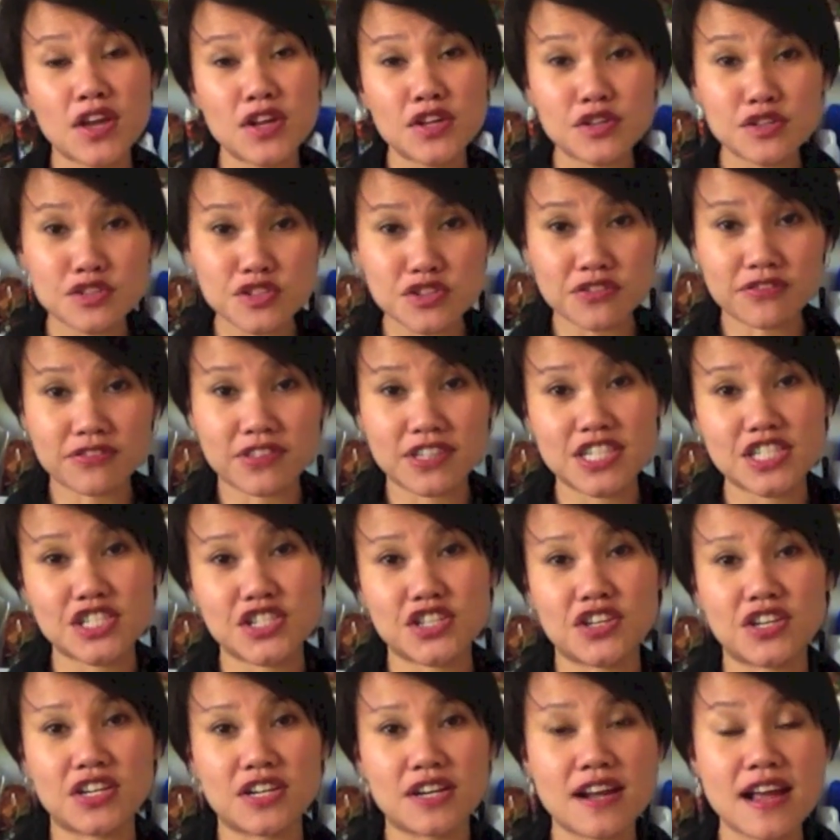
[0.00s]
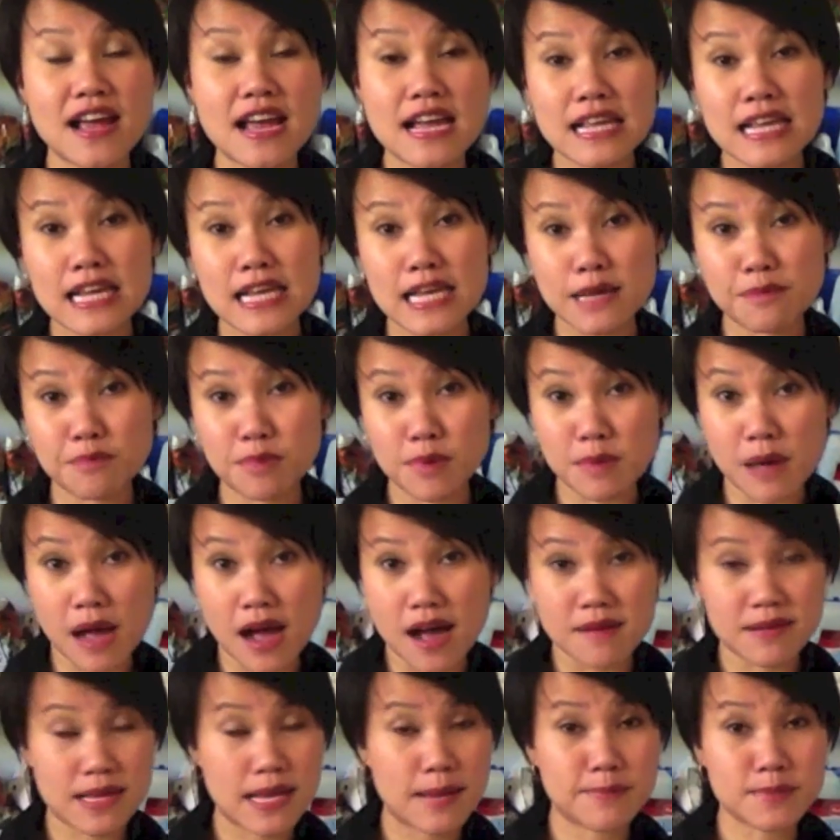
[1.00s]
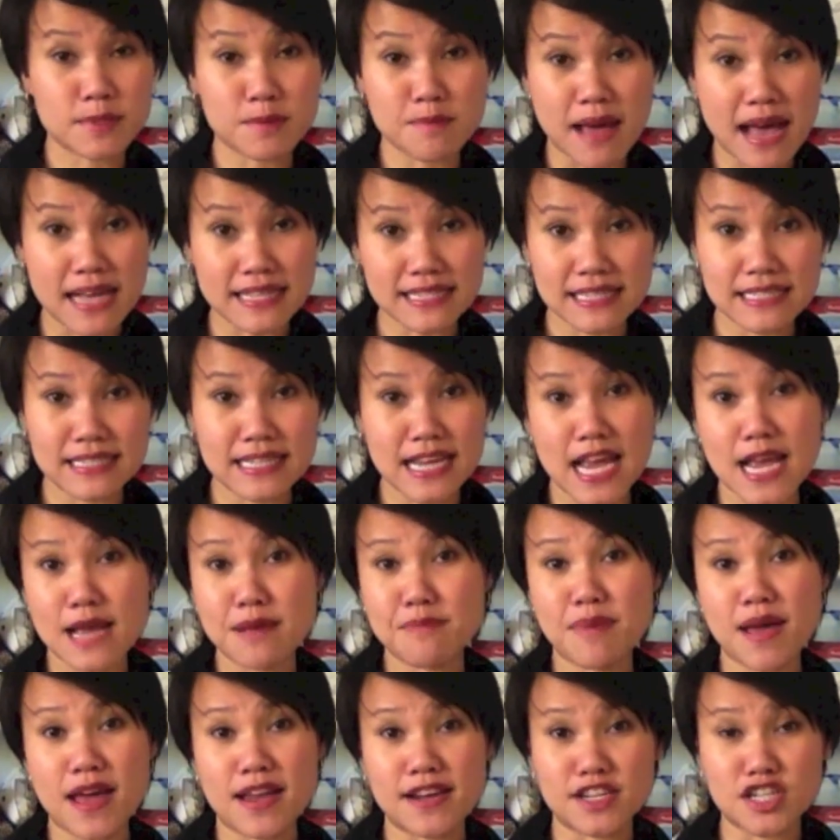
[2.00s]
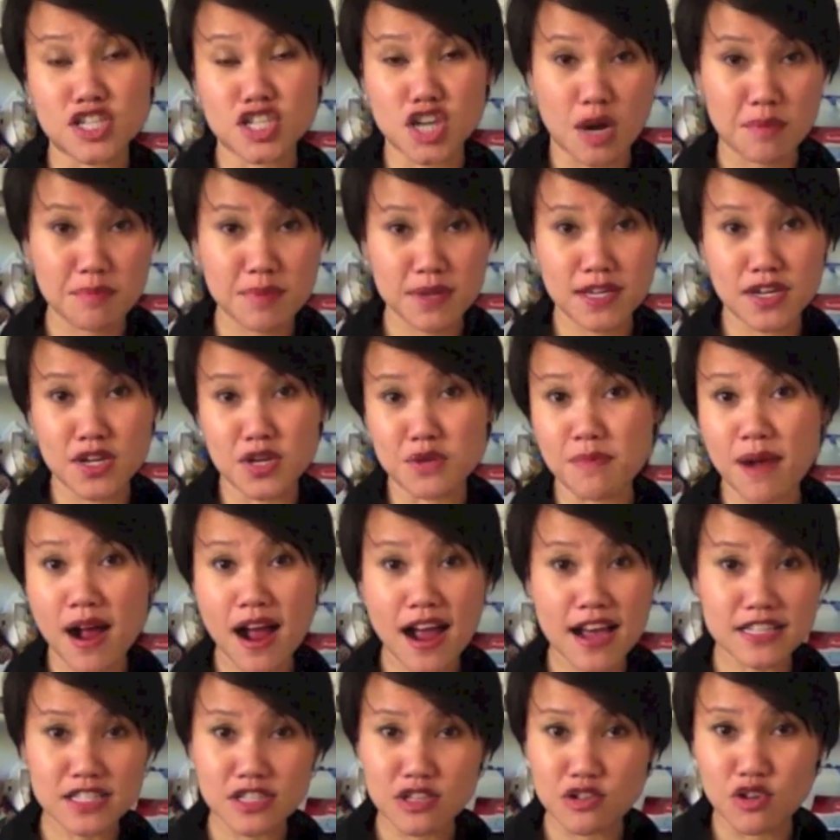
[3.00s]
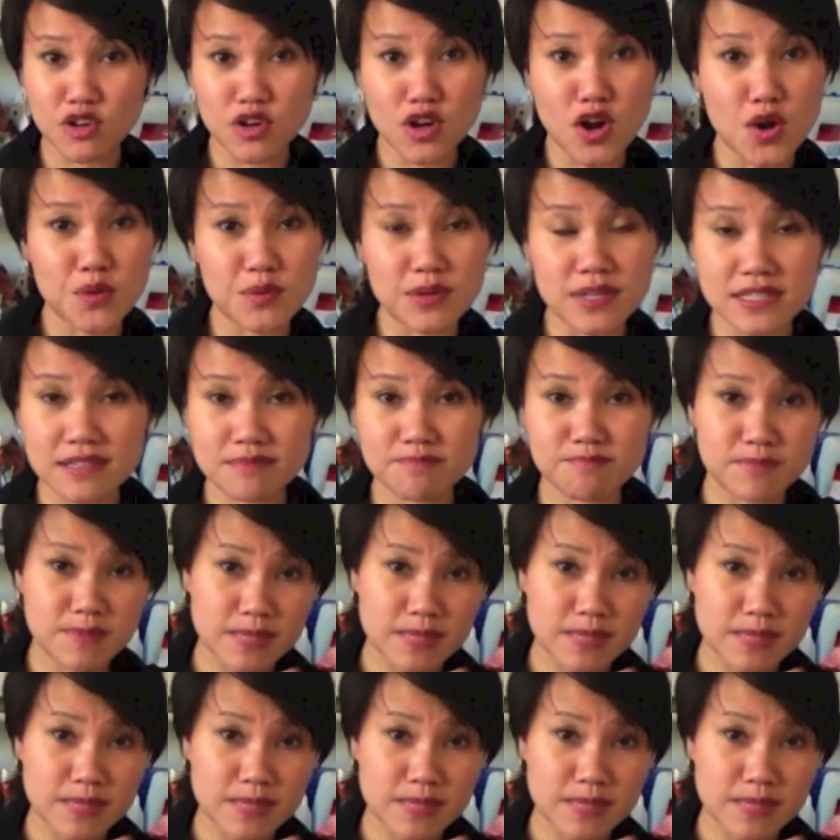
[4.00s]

Use your freezer, keep some masking tape and a Sharpie nearby so you can always